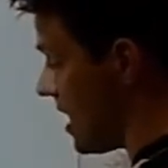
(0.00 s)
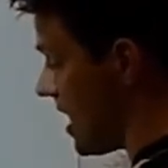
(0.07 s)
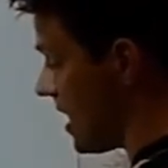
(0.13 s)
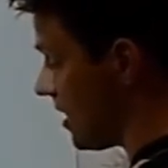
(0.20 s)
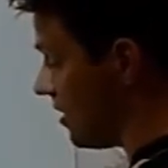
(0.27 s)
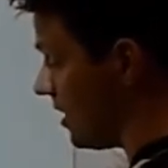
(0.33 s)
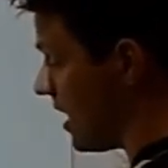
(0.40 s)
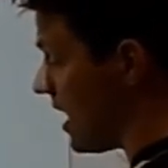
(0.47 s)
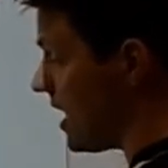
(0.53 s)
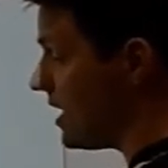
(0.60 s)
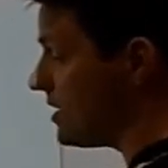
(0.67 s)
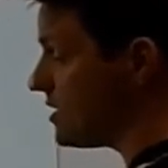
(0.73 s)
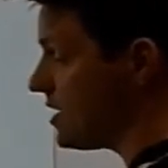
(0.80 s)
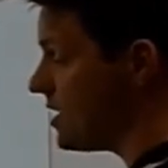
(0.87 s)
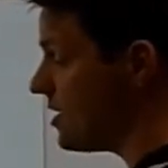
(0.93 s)
angle
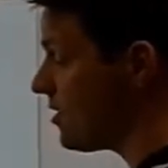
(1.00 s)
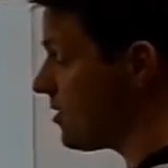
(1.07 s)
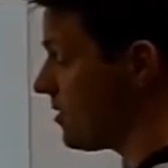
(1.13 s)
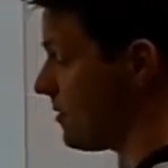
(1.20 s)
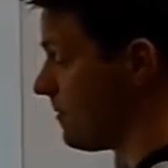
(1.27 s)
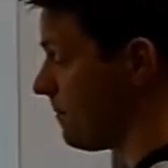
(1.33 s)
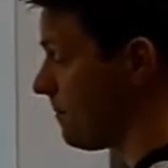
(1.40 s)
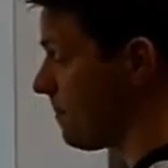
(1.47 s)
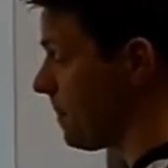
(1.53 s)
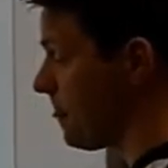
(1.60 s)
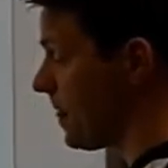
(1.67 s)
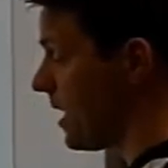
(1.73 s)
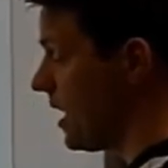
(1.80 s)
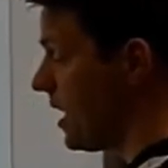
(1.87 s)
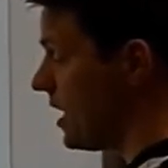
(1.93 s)
8 here
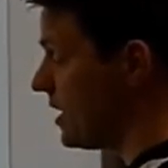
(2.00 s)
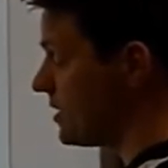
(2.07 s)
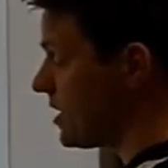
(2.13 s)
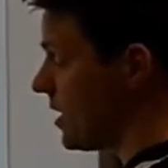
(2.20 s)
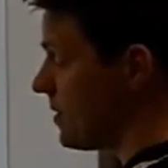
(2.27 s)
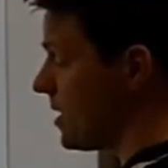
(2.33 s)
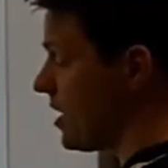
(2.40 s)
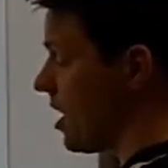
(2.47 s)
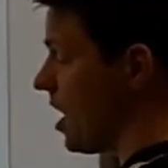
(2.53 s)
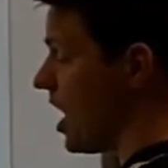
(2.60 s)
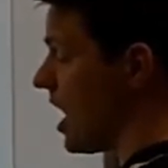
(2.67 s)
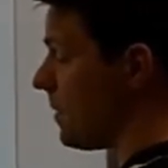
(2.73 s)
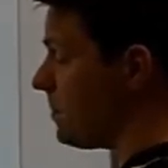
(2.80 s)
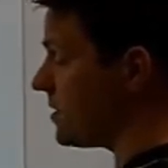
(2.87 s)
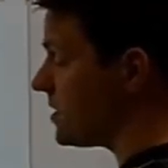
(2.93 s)
is on the
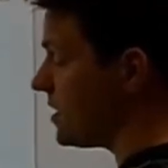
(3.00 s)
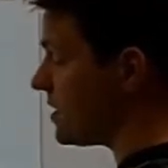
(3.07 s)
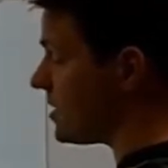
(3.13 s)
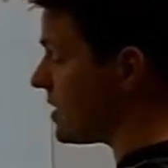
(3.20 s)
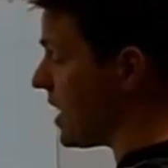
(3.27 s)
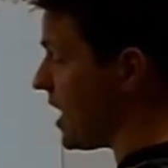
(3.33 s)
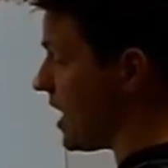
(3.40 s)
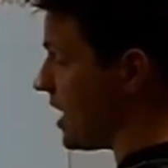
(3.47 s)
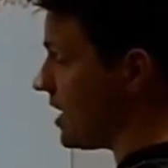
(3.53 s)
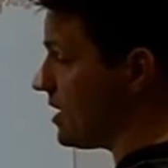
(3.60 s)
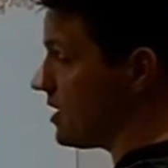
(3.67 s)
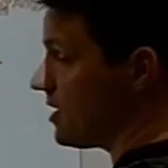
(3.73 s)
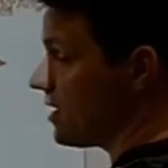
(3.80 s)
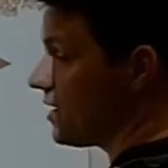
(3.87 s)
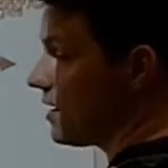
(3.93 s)
opposite side
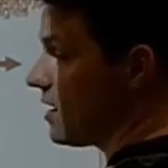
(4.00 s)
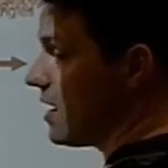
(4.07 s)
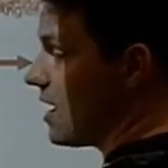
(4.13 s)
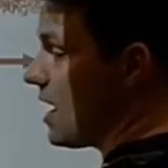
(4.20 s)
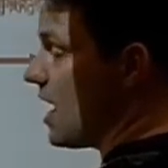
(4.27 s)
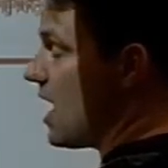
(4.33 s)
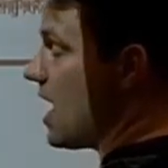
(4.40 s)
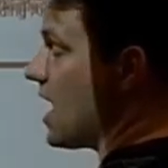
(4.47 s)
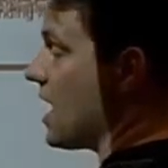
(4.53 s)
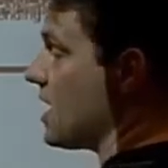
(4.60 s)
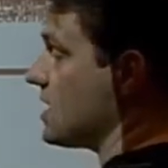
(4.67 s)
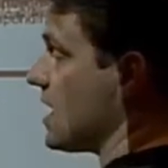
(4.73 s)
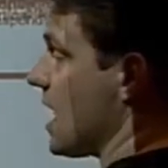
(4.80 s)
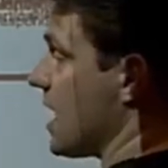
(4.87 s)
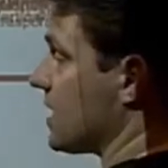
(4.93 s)

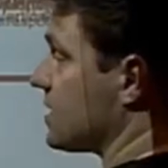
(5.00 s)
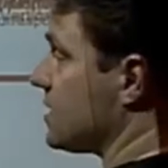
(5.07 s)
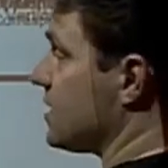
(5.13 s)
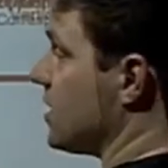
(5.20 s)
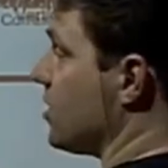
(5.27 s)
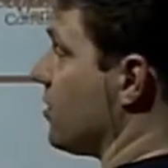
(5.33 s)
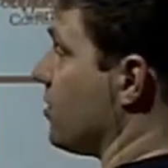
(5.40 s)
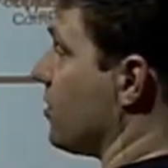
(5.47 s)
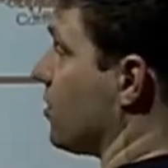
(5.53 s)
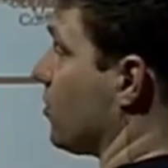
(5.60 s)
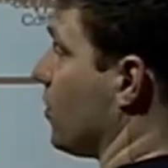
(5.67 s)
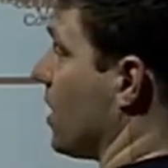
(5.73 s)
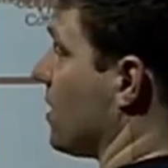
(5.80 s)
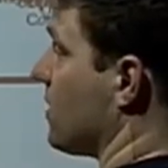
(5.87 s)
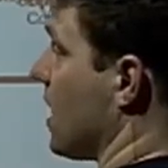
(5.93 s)
and exterior
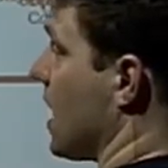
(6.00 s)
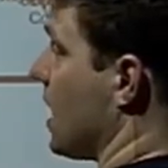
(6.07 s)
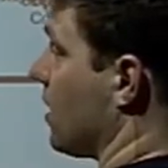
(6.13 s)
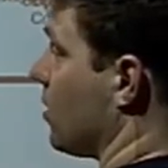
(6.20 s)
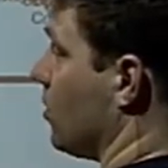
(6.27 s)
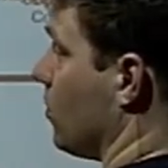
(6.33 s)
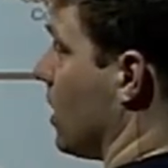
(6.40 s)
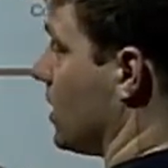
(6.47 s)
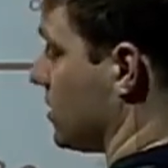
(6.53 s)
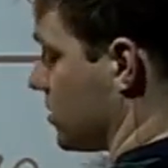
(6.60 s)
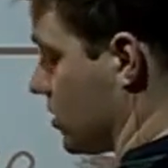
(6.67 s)
with angle 1.